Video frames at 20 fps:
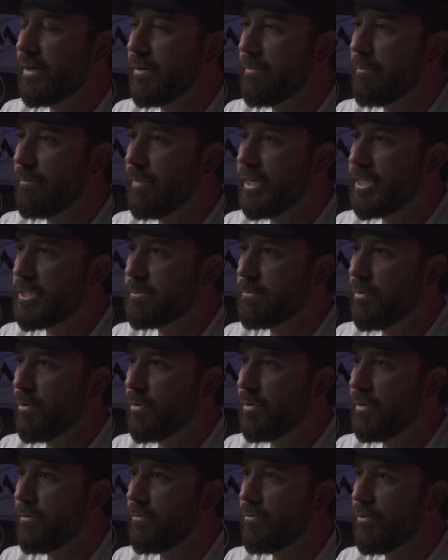baseball
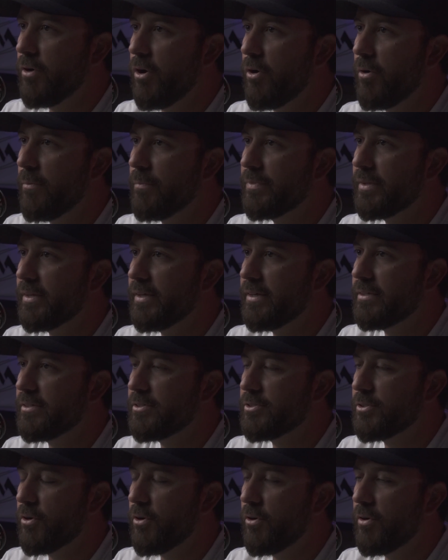in the fall. And
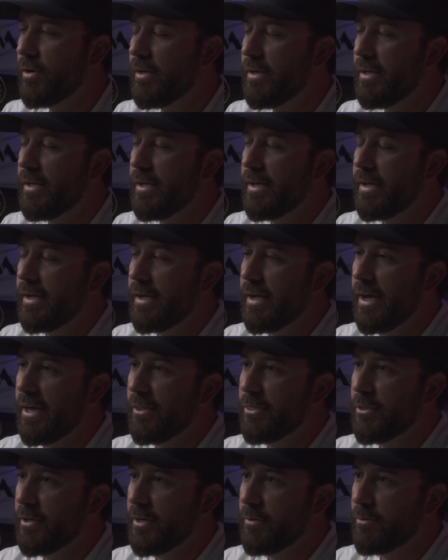so I
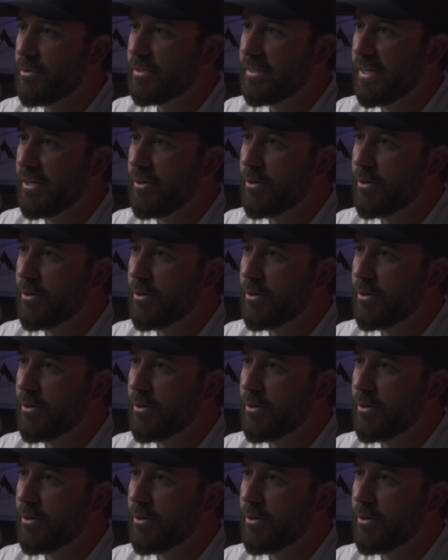thought it was kind of